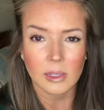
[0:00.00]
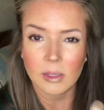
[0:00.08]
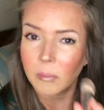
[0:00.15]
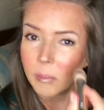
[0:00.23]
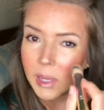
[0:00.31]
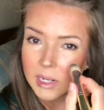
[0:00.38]

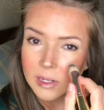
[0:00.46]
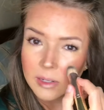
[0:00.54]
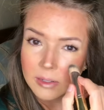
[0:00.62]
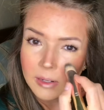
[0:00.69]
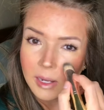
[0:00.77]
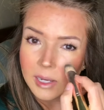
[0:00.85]
main
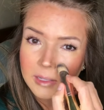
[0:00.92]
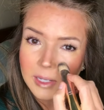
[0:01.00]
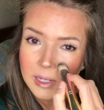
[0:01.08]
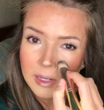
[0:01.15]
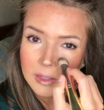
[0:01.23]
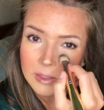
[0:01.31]
highlight
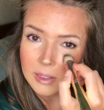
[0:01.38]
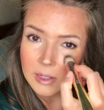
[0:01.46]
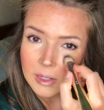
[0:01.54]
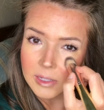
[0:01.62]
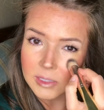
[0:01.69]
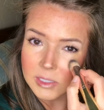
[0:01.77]
color
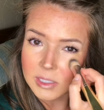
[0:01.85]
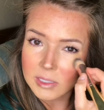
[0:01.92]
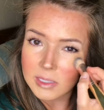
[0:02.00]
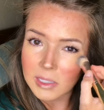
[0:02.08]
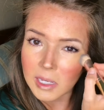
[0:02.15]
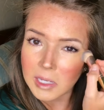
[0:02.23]
and
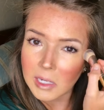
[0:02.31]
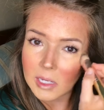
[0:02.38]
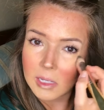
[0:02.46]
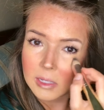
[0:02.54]
just kind of